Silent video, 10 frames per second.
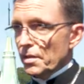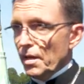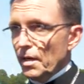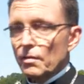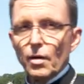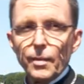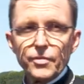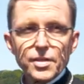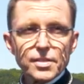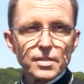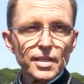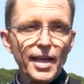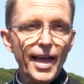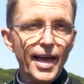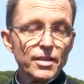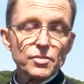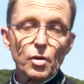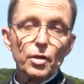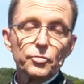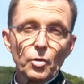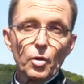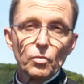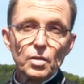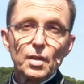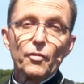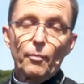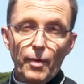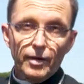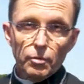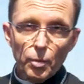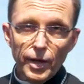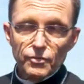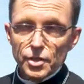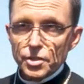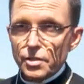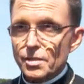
are, obviously, and also the microwave dishes.